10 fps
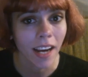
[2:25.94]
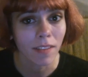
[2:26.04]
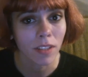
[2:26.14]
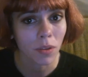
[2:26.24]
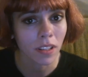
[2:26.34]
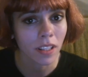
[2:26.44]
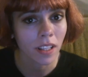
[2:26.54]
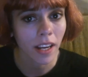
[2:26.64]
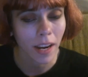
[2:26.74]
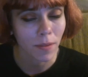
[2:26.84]
I've adored
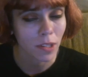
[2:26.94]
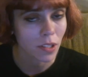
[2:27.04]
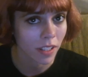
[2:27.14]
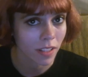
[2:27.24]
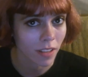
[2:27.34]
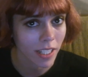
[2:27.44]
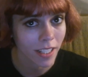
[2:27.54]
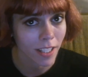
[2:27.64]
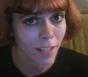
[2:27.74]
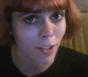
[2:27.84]
The Gamer's Dorkness Rising
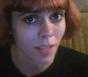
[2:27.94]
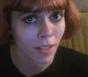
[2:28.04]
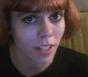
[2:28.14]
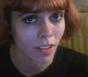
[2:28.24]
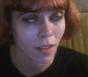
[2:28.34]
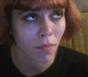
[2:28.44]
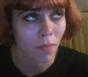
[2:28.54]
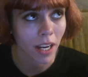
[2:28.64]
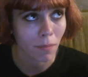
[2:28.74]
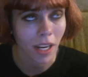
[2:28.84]
since the first time I saw it
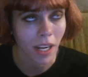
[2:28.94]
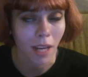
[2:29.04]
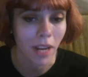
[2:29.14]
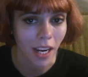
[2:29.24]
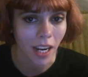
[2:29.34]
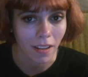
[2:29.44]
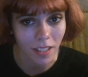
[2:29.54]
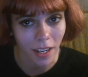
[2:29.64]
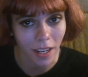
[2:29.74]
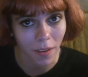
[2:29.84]
many, many, many
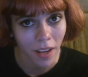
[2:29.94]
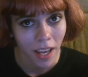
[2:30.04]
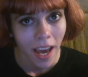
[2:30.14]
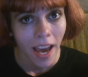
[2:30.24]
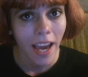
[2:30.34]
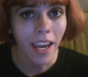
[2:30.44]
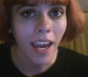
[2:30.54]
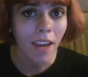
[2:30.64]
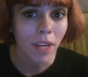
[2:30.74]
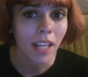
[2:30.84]
years ago. It
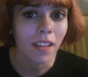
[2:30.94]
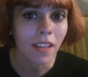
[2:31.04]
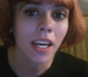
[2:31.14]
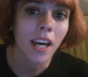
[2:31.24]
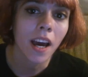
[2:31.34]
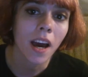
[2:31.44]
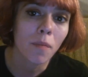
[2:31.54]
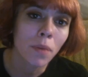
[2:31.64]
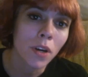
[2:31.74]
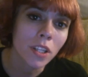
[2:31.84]
gave me the
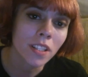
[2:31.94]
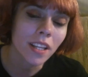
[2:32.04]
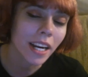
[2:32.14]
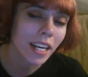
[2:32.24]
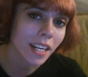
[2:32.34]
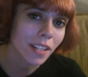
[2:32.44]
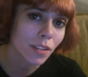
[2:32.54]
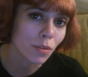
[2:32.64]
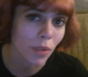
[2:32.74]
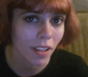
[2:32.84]
push that I needed
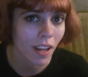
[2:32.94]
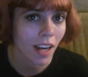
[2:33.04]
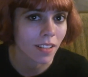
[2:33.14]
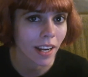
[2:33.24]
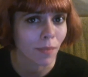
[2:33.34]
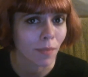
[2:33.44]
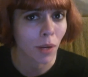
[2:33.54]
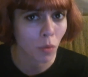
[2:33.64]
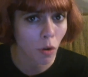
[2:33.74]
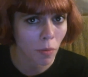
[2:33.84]
to realize that I could be
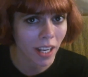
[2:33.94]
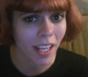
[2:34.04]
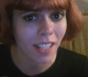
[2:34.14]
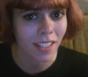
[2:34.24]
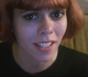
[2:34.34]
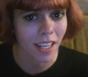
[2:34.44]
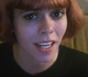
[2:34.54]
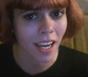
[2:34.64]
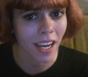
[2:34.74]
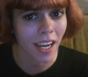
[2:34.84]
a woman
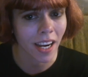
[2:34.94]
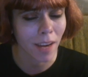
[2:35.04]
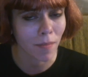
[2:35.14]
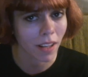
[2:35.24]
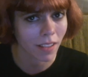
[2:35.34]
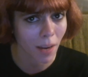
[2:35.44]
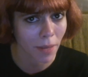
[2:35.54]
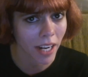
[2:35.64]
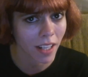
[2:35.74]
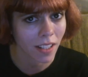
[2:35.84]
existing in a
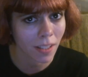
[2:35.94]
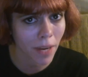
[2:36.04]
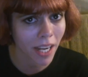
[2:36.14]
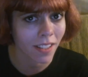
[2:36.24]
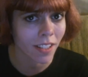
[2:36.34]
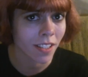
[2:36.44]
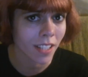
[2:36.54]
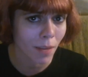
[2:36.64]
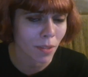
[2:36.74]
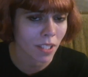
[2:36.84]
male-dominated space such as
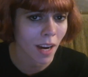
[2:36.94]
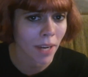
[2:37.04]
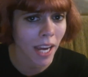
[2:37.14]
tabletop